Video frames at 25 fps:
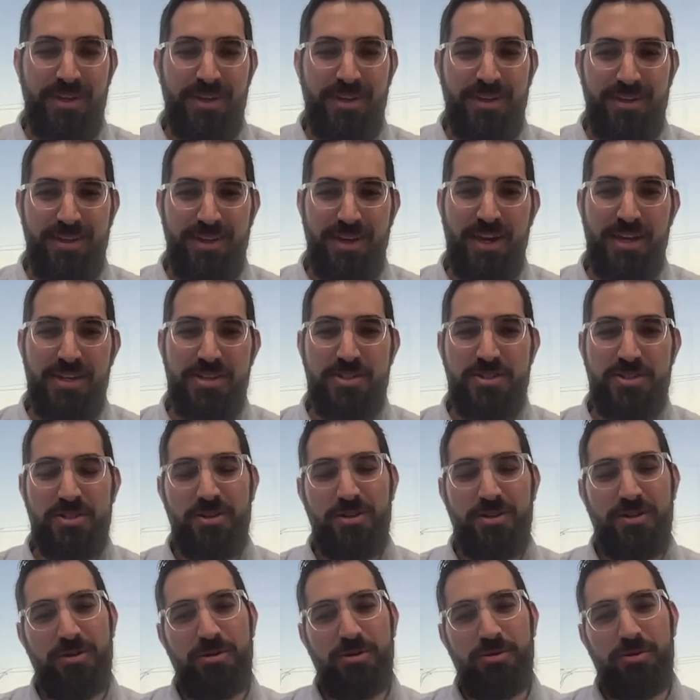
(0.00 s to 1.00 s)
Yeah,
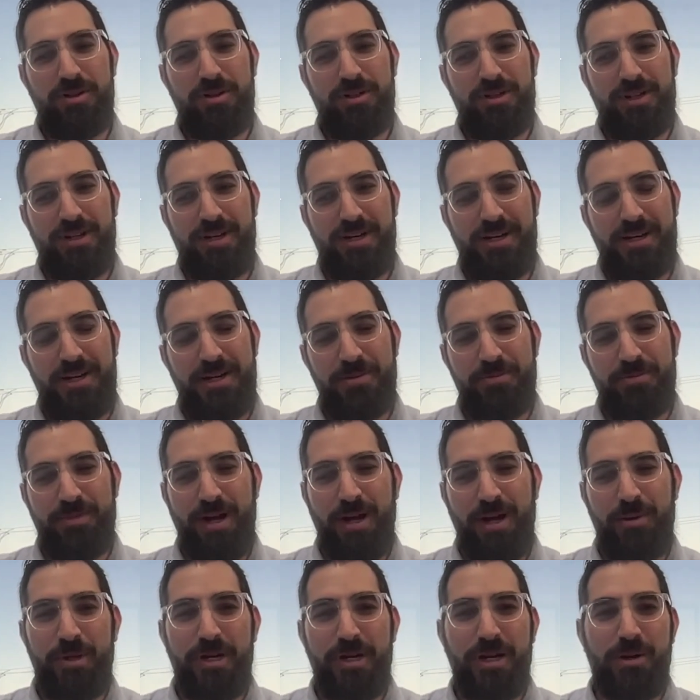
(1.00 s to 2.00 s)
so
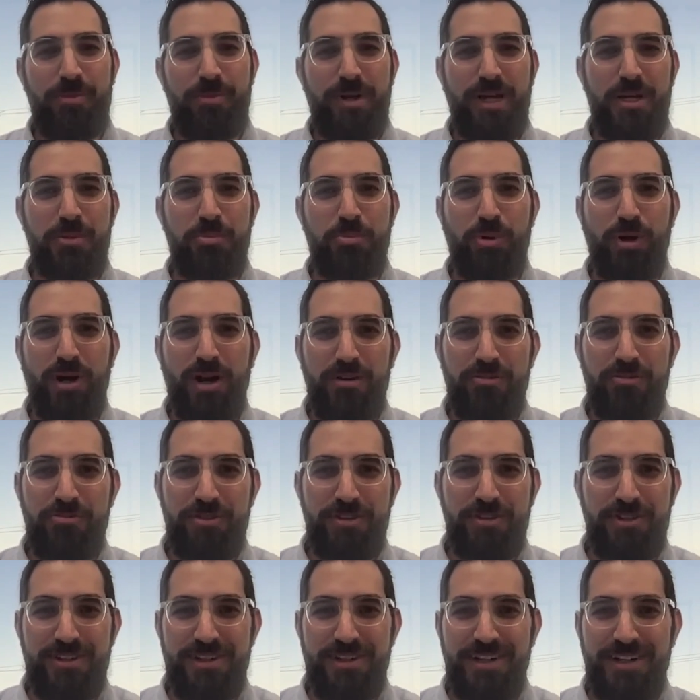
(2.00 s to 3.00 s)
I mean, I'm not a
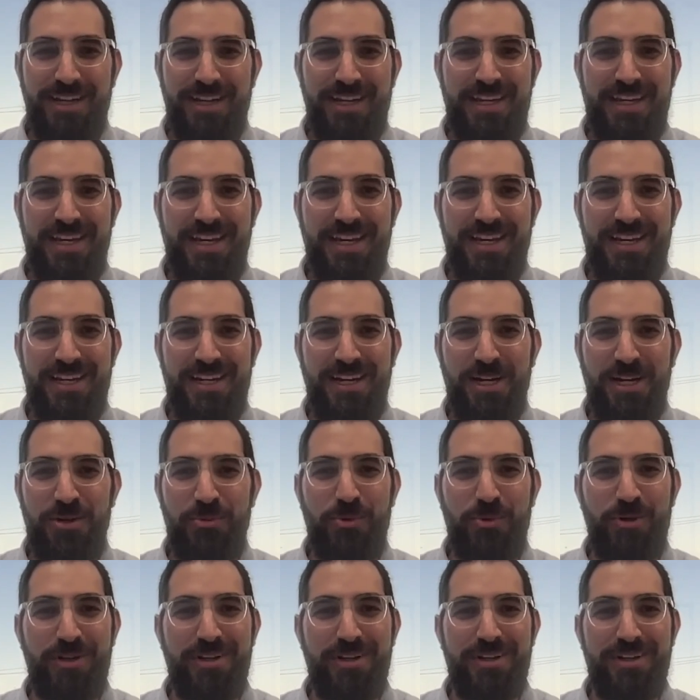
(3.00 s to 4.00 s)
prophet, and I don't
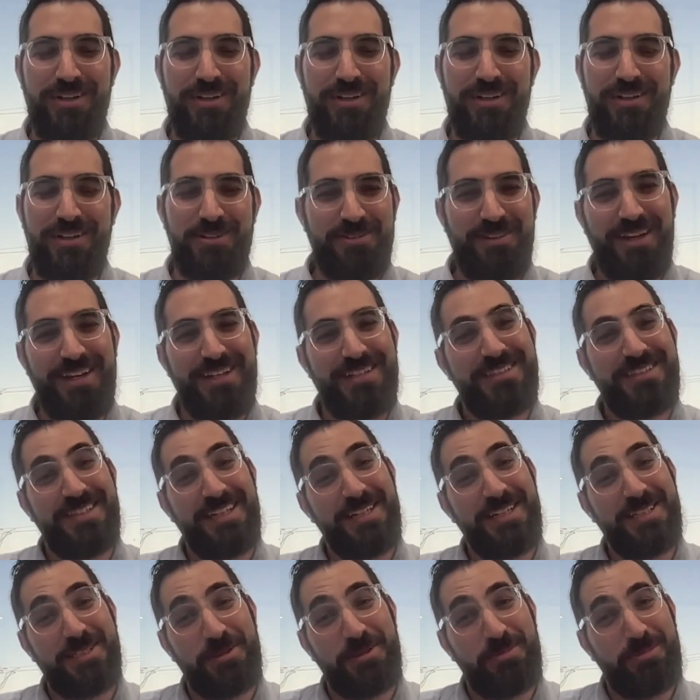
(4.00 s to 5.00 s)
want to like
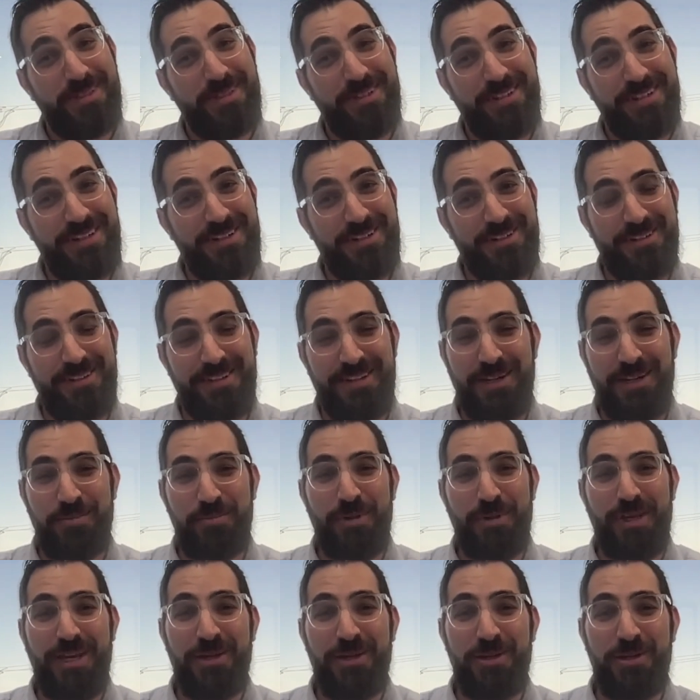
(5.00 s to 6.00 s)
say something here that I'll
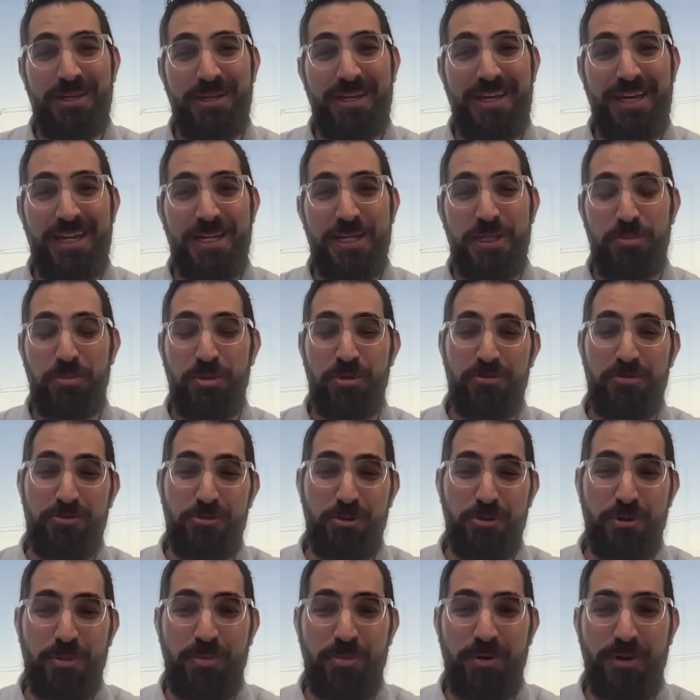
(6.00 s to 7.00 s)
be held accountable
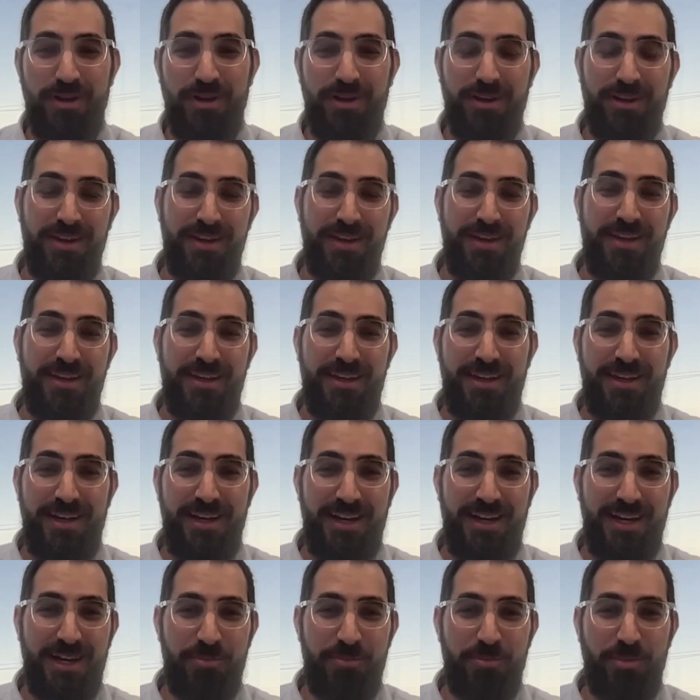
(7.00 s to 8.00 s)
for. But
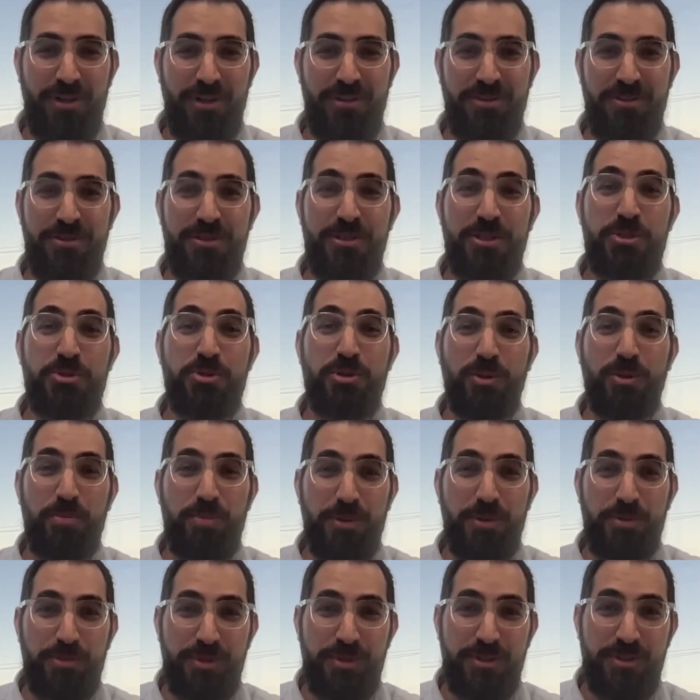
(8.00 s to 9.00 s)
under the Trump
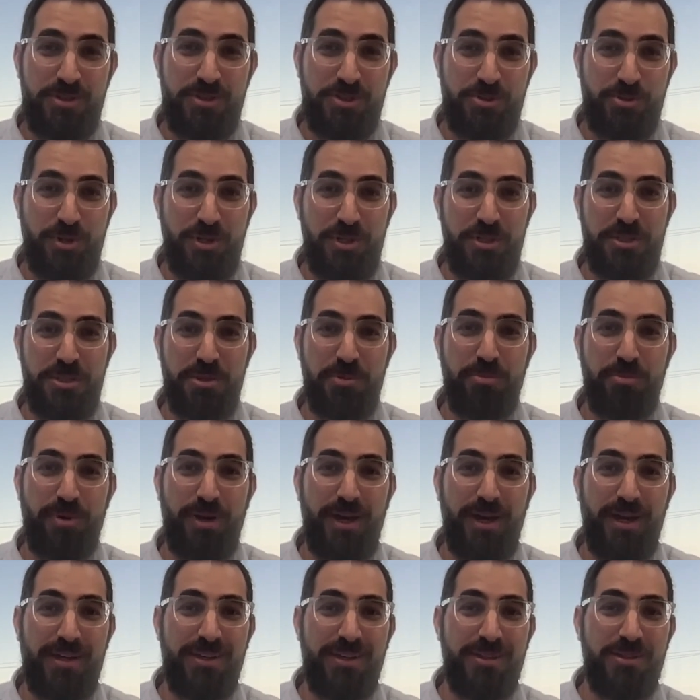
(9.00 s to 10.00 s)
administration
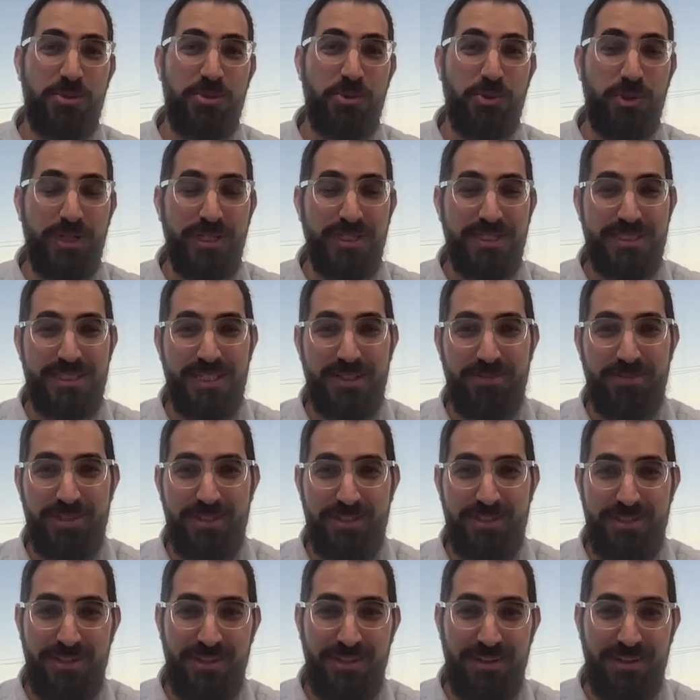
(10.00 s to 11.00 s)
back in
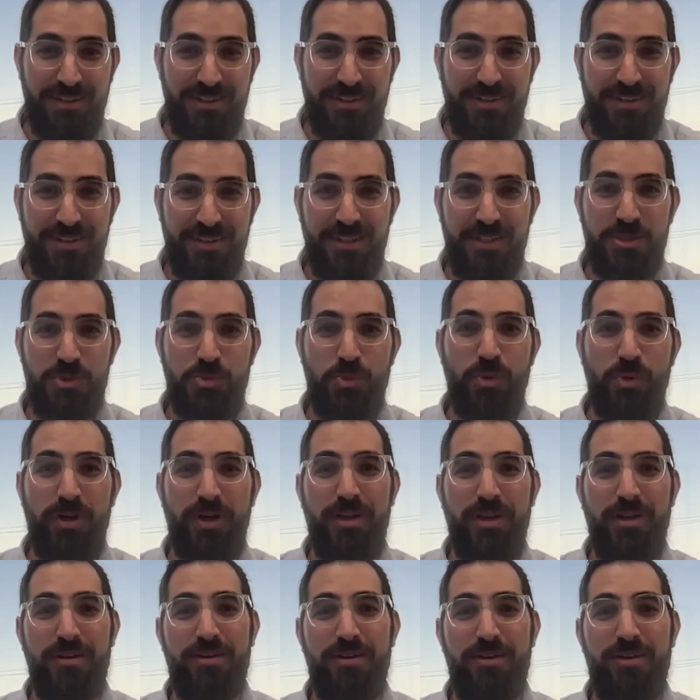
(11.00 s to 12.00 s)
2017 is
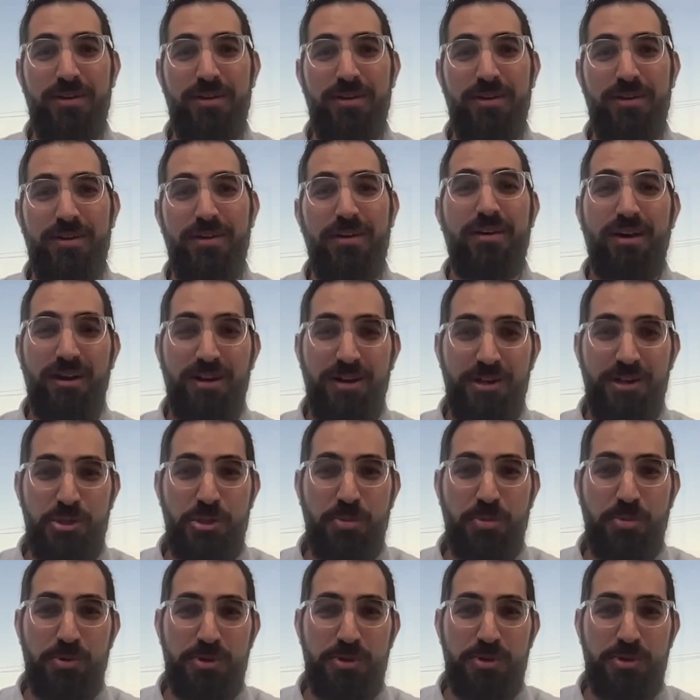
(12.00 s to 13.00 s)
when
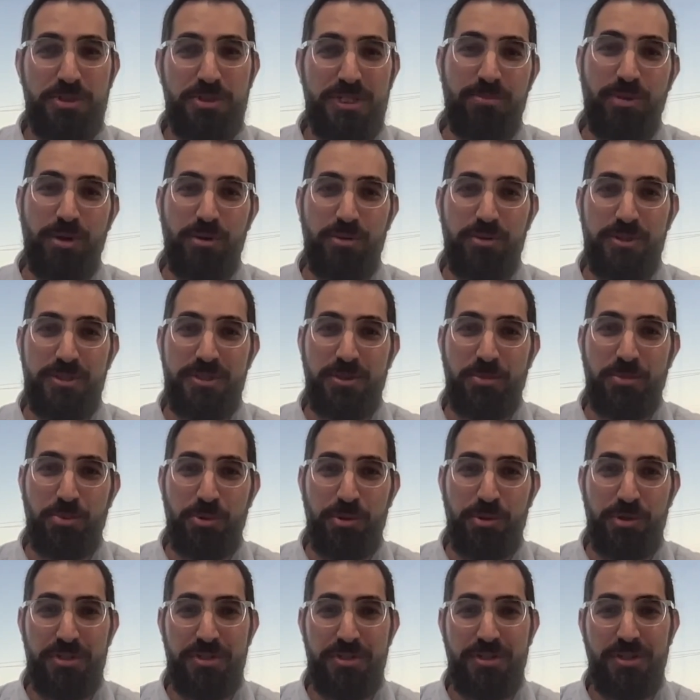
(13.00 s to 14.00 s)
100% bonus
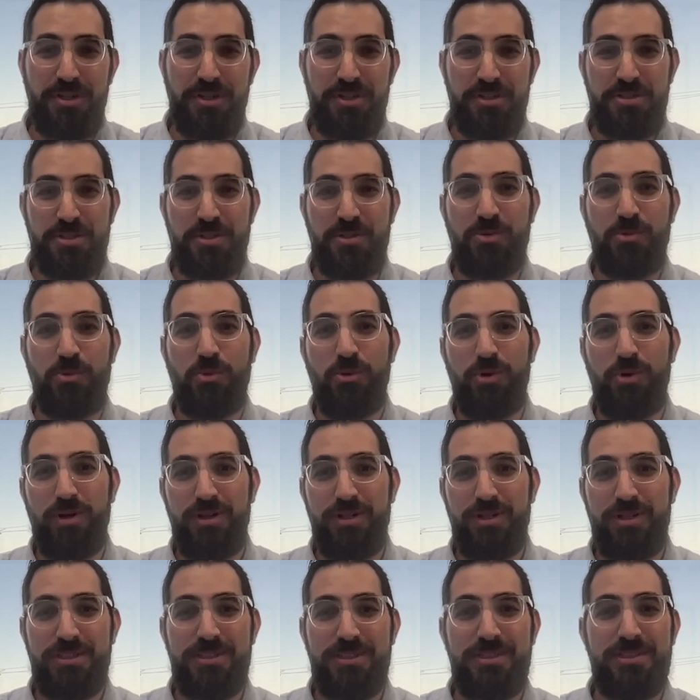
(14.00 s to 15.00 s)
depreciation
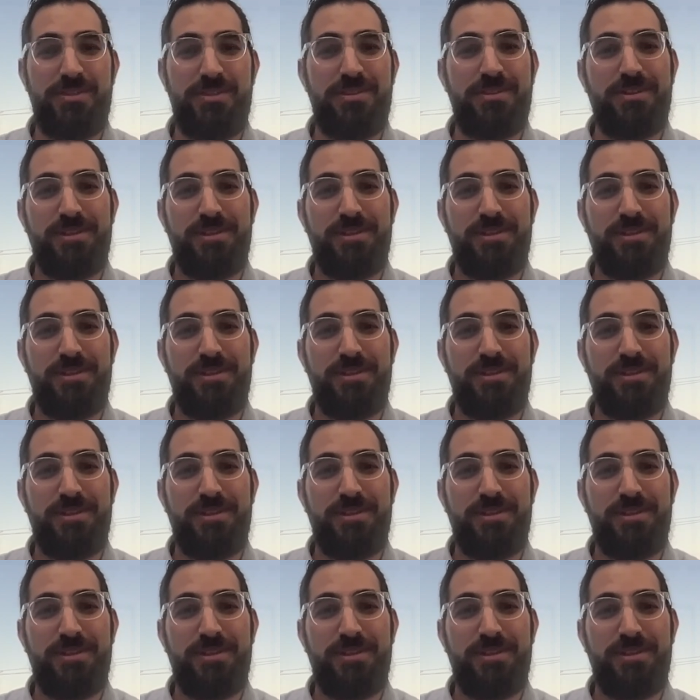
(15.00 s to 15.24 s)
was,